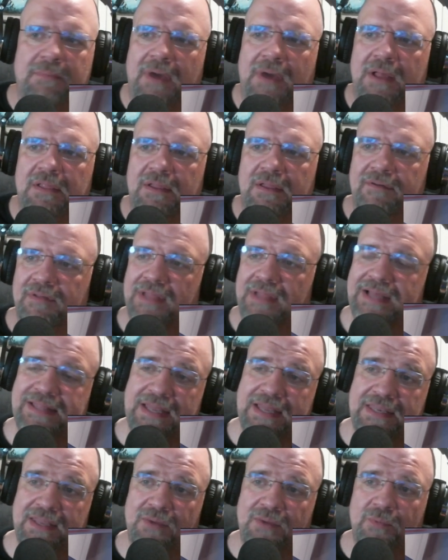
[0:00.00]
I love it. Like they
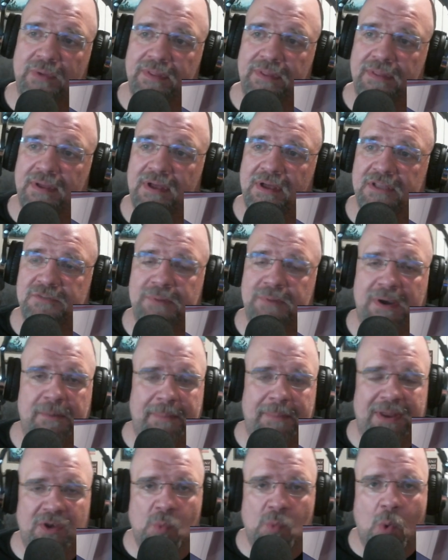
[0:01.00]
did with
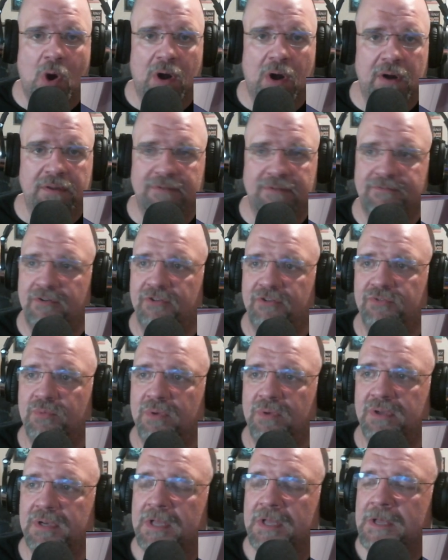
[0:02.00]
Spider-Man Noir in the first
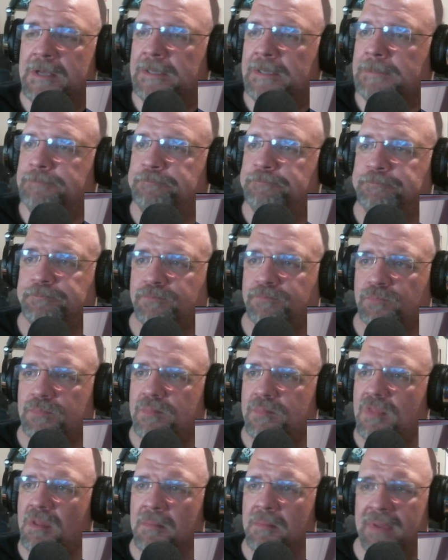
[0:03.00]
one,
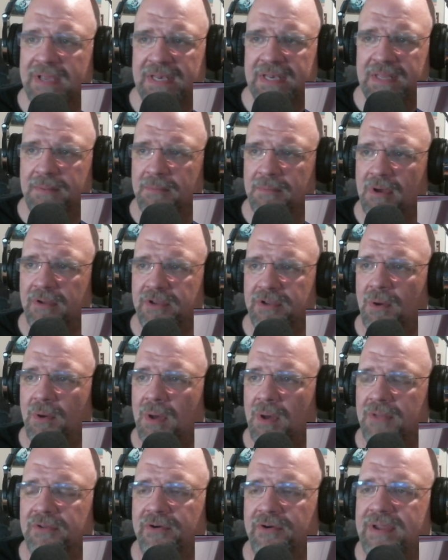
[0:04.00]
making him all
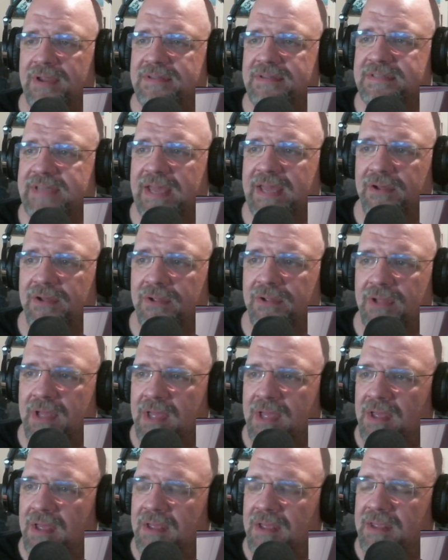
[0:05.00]
grayscale.
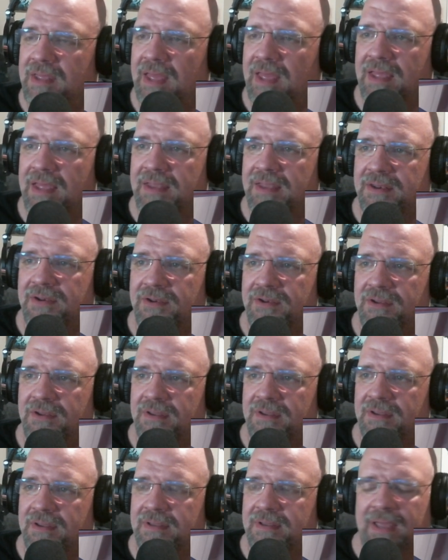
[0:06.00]
And
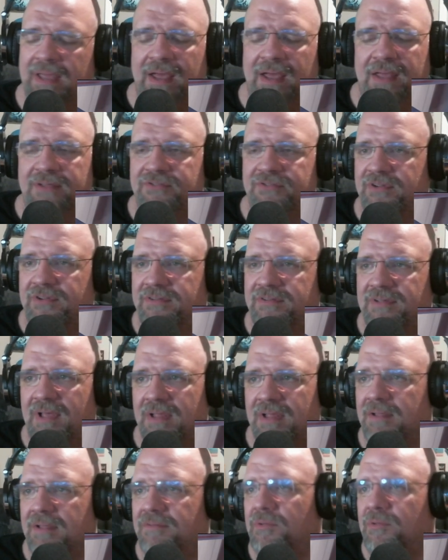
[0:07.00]
yeah, it's just, I
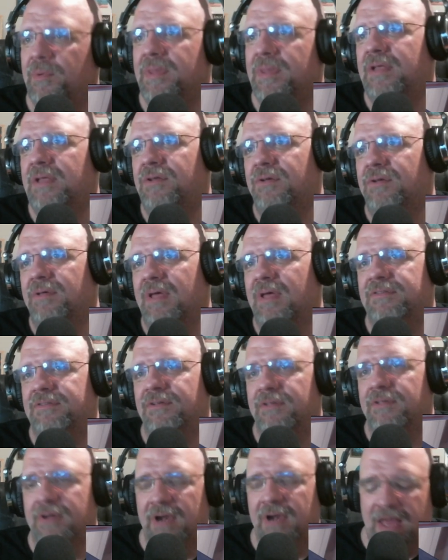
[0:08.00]
love the way they do that. So
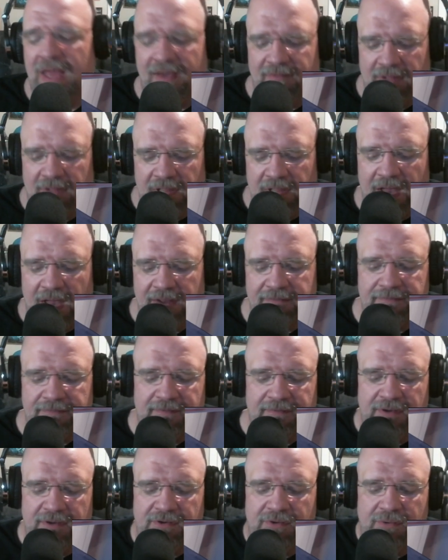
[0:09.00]
they're going to have a lot of
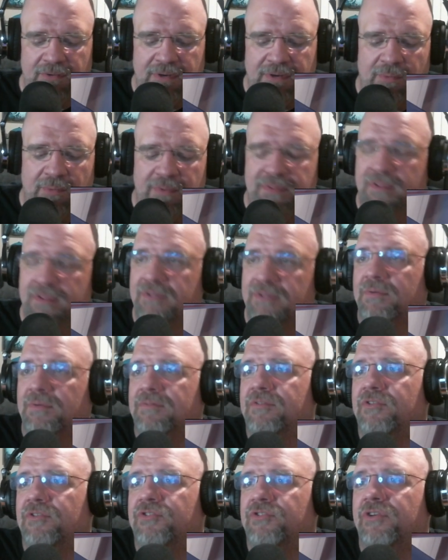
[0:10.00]
fun doing it with this one
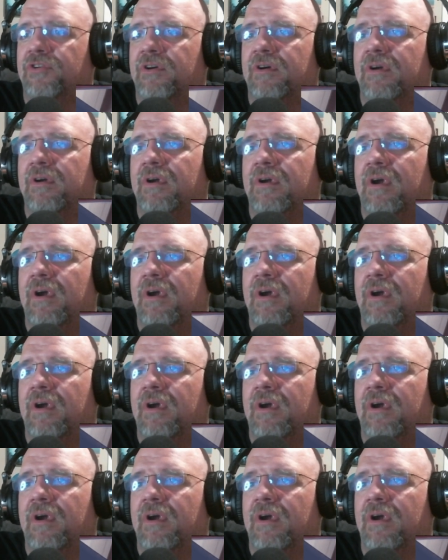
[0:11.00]
for sure.